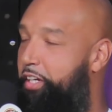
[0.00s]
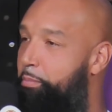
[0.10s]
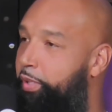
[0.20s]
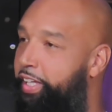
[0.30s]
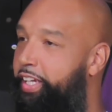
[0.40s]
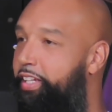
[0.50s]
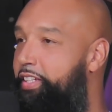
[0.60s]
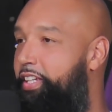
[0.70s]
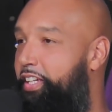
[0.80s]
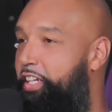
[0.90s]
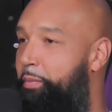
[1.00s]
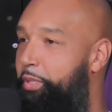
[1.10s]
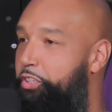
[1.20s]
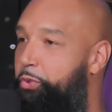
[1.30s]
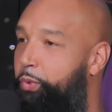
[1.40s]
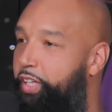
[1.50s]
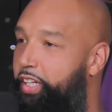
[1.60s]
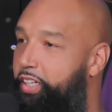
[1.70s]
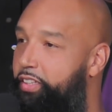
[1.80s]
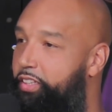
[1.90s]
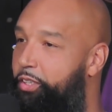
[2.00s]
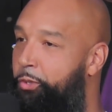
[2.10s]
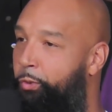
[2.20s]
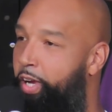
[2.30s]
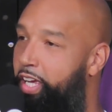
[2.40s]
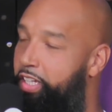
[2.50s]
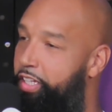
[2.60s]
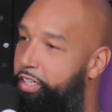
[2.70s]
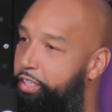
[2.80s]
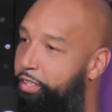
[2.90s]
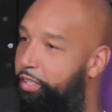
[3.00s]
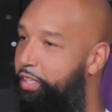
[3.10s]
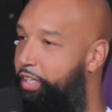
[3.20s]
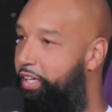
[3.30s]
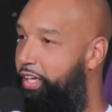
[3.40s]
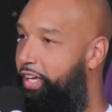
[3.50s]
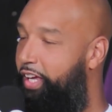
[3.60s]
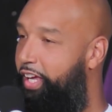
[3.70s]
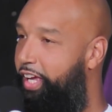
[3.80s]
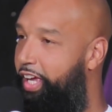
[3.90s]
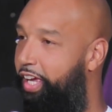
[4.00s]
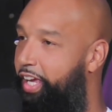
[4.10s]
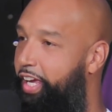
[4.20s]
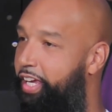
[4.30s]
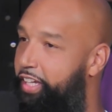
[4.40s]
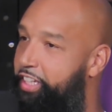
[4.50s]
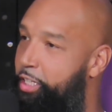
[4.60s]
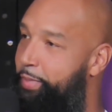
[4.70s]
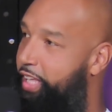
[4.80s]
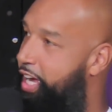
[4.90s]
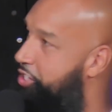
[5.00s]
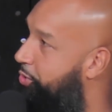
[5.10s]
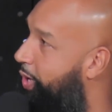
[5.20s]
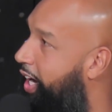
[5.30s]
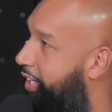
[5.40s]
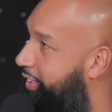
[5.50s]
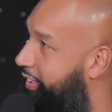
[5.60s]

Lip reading: a blend in between Grant Hill and Hakeem Olajuwon.